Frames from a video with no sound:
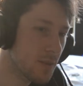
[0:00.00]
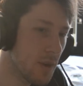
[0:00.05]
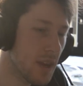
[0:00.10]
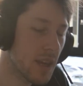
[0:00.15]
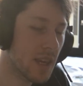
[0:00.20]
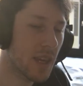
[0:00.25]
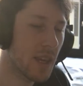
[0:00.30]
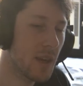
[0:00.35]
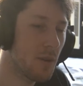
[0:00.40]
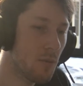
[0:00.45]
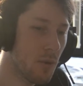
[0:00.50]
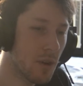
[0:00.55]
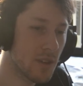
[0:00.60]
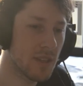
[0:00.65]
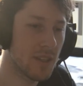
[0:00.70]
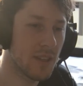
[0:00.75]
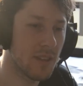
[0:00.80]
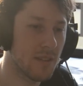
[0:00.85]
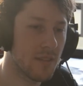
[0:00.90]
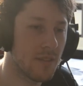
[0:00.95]
week it
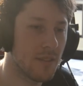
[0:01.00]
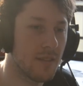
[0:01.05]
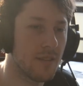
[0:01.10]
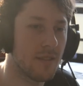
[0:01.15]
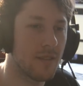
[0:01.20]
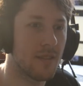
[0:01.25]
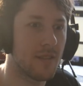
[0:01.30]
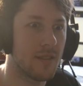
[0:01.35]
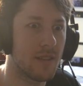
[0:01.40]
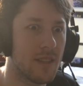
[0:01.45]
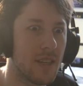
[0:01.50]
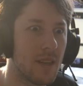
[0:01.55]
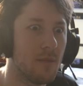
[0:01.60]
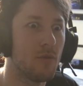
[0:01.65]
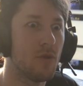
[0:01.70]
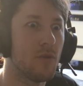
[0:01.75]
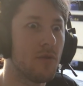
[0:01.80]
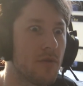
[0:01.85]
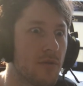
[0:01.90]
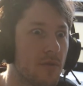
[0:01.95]
didn't
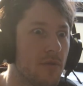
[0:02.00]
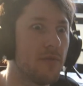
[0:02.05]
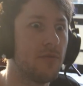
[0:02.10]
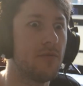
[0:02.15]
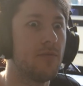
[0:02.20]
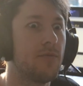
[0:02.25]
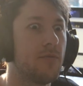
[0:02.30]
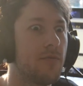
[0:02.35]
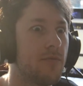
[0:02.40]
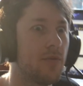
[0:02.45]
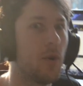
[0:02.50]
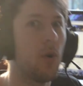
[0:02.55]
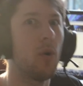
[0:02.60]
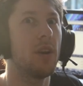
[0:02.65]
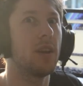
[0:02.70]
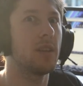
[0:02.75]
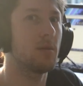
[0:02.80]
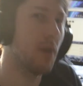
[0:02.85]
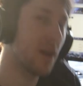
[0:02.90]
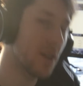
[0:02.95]
move
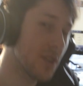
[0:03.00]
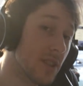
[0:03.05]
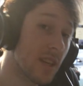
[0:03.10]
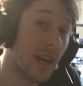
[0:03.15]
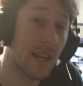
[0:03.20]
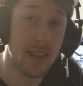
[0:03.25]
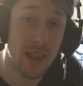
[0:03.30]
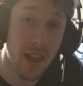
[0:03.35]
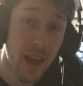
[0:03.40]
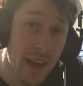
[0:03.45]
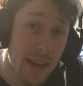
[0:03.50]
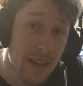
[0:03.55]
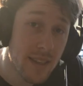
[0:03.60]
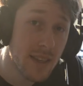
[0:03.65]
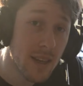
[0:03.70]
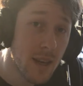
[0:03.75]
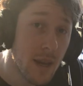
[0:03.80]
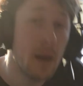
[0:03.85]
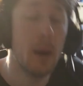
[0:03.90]
forward as much as I'd liked,